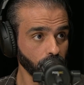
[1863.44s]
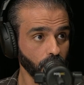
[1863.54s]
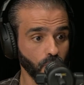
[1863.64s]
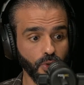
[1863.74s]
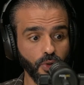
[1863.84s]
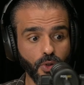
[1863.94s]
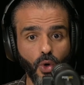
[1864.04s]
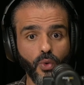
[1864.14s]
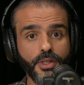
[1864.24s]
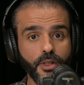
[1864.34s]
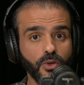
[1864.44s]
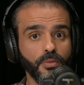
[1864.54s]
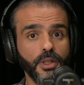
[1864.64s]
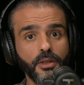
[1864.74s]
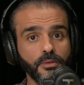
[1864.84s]
So you always need to
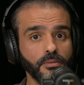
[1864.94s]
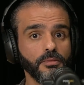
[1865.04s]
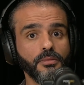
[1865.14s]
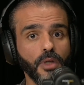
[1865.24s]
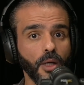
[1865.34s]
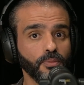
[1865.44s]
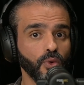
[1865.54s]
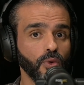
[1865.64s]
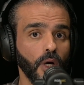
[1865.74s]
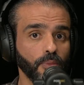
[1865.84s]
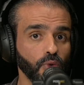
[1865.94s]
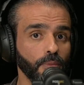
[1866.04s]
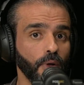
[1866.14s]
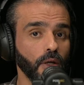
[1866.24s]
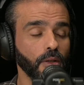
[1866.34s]
be up to the
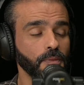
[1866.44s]
par.